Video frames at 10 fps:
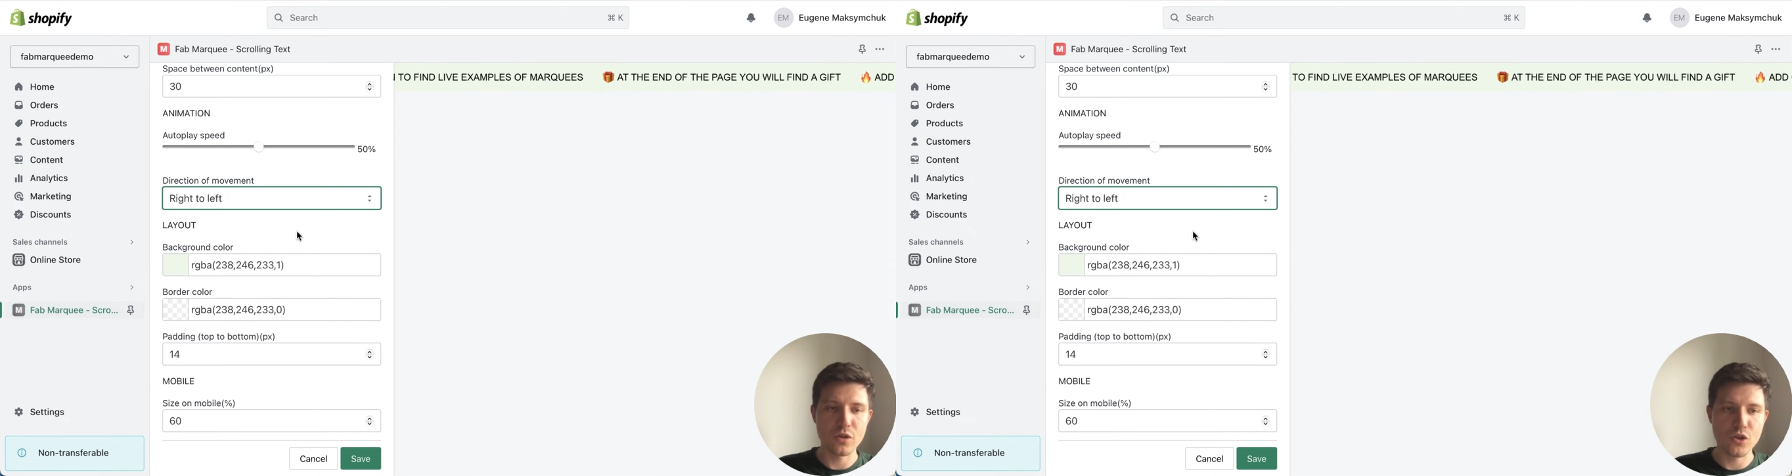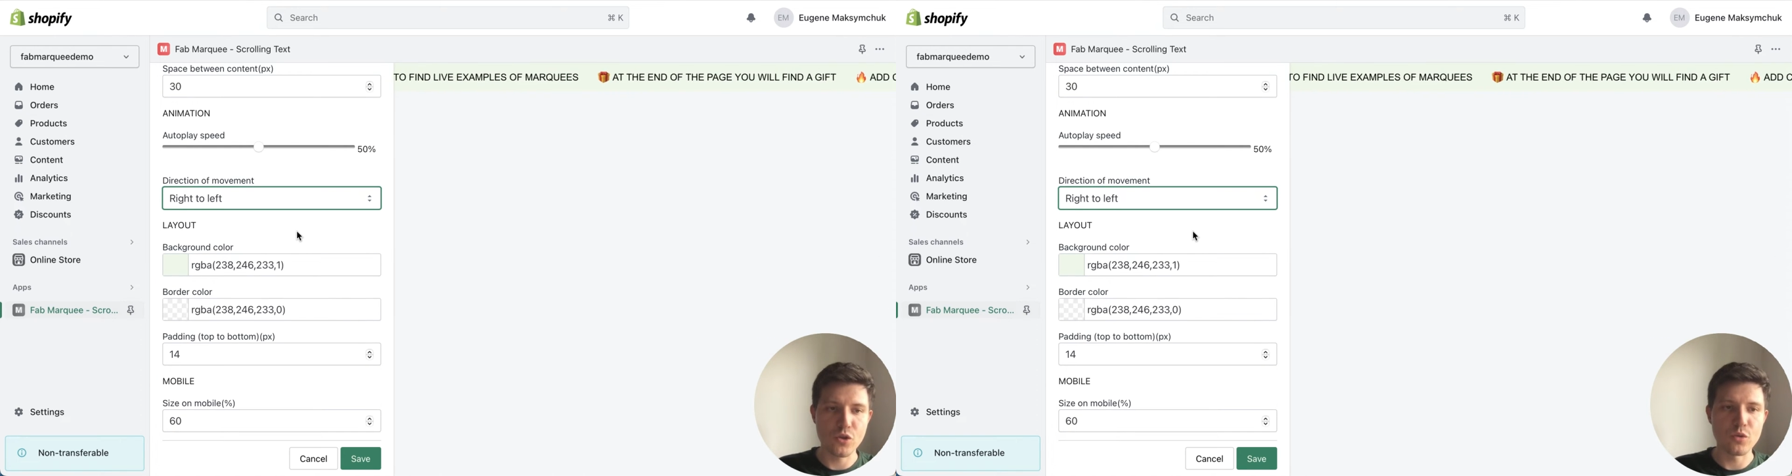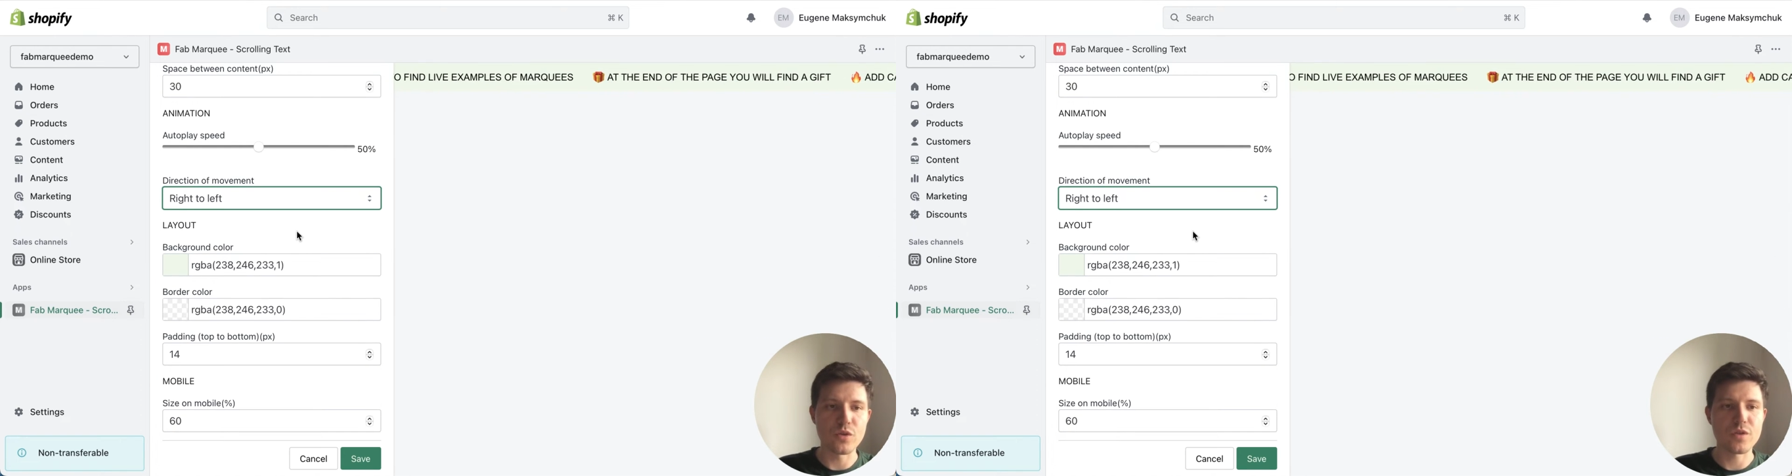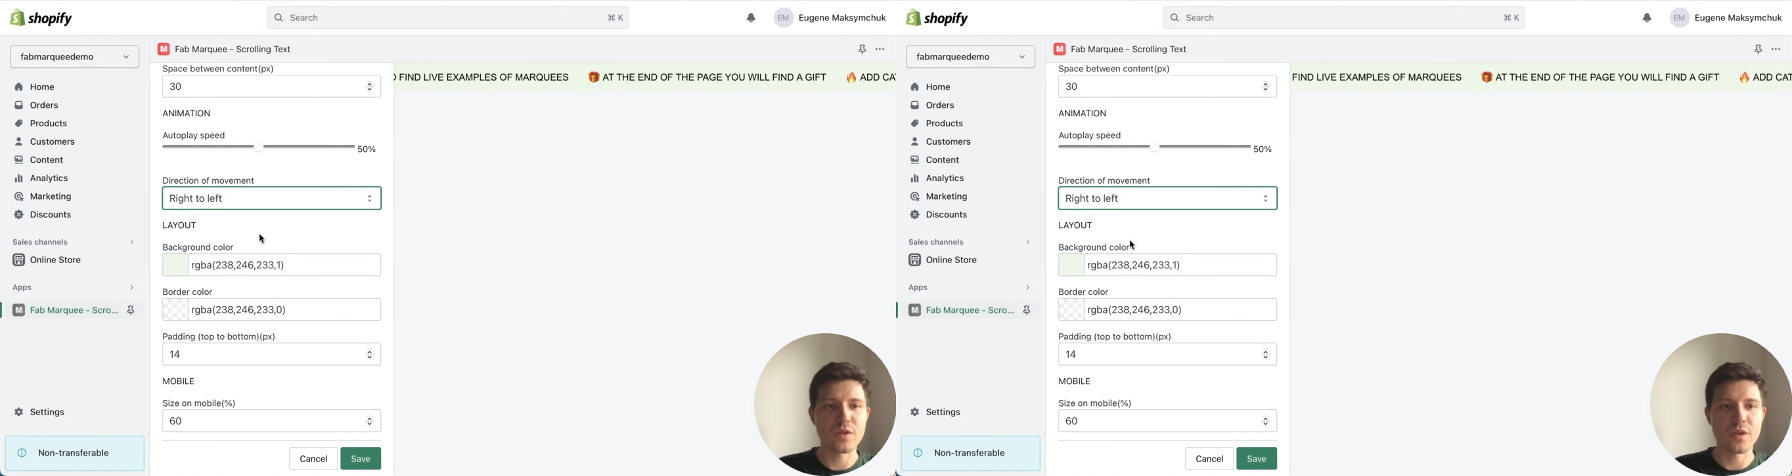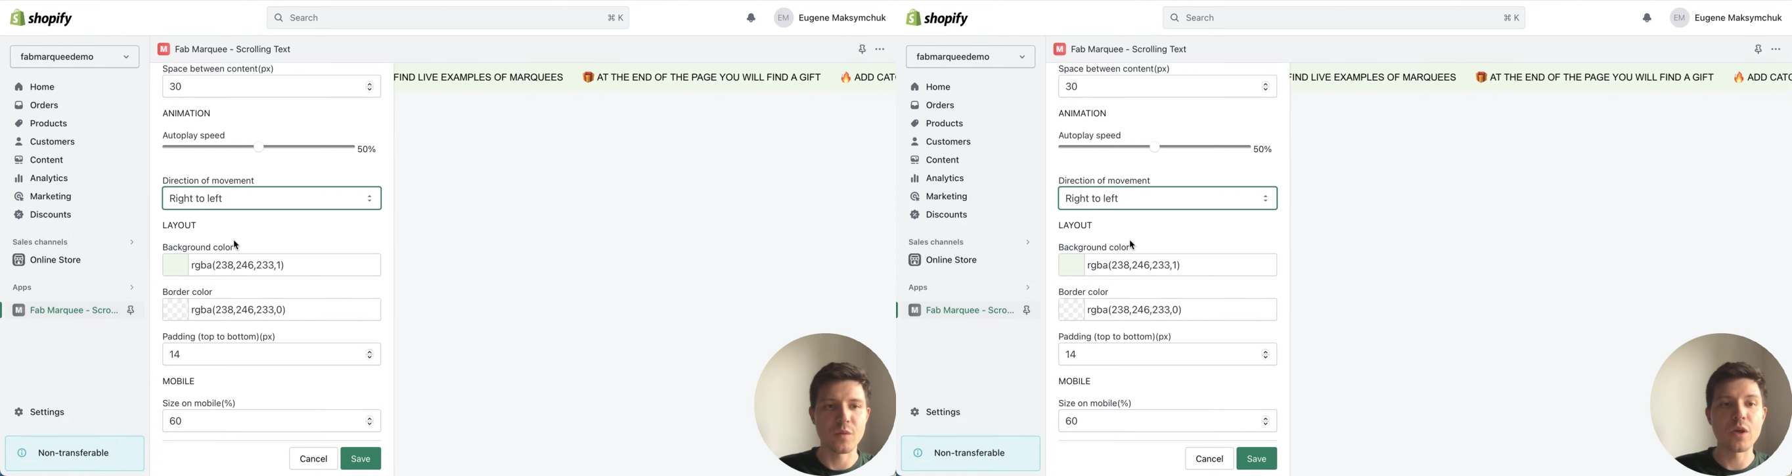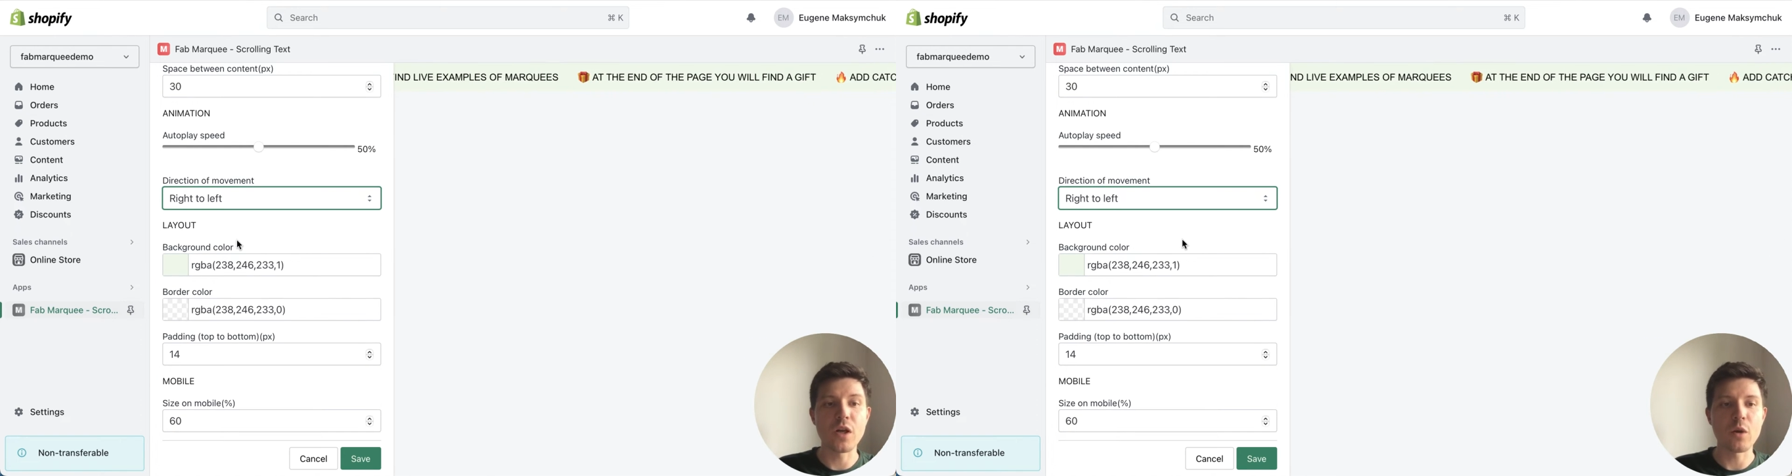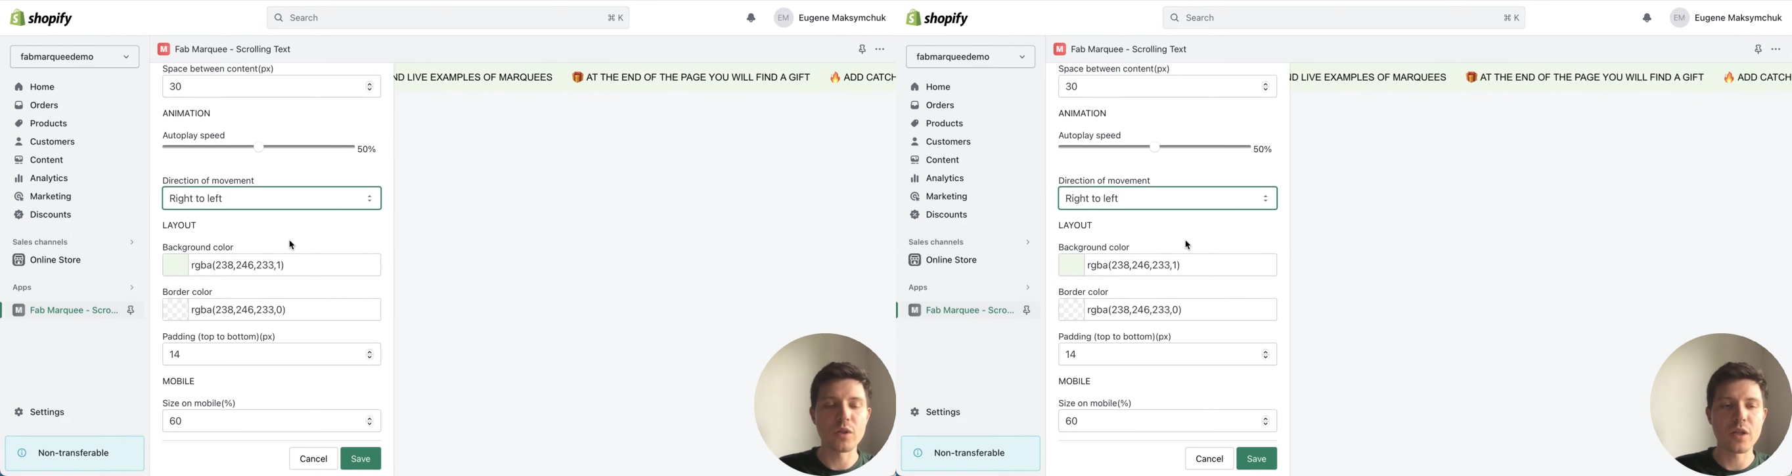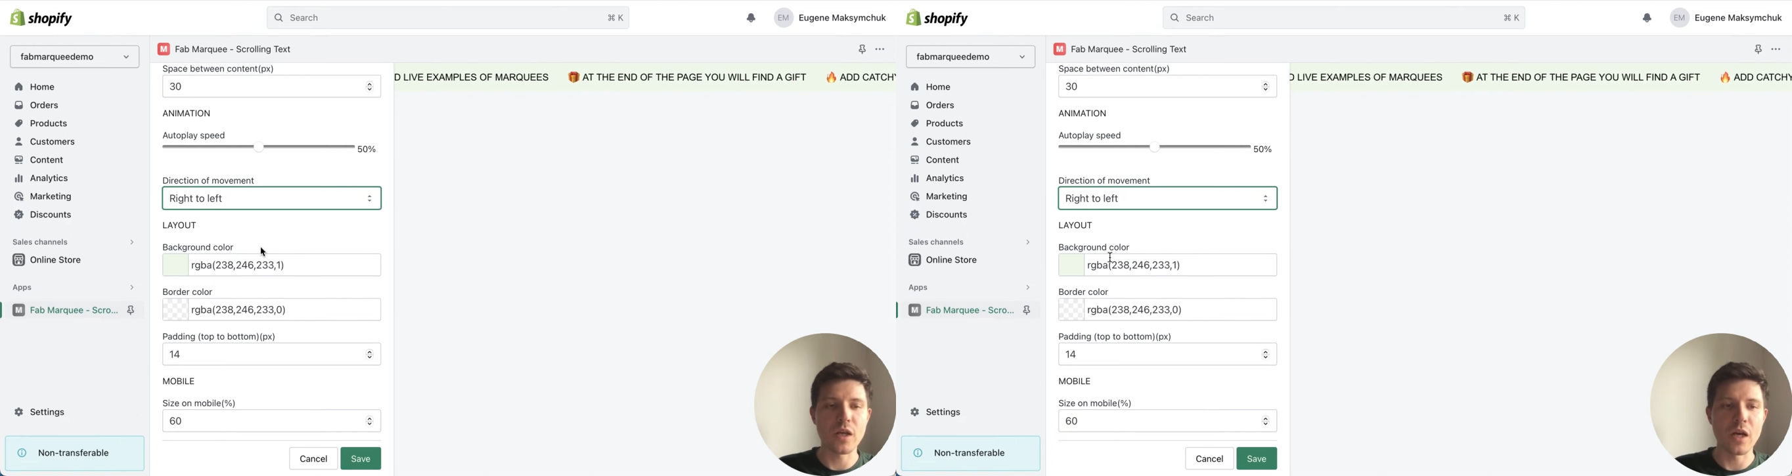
choose background